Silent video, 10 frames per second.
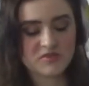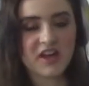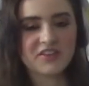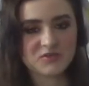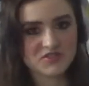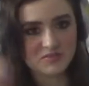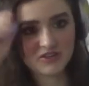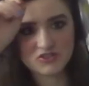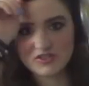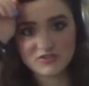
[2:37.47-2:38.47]
Yeah, that was a
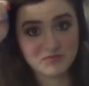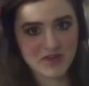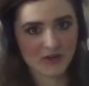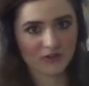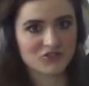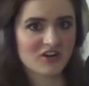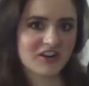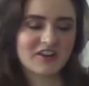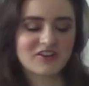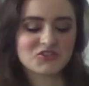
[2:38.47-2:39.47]
bunch of medical
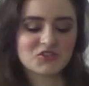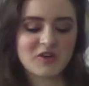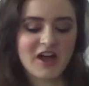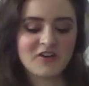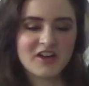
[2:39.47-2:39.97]
jargon I just threw out.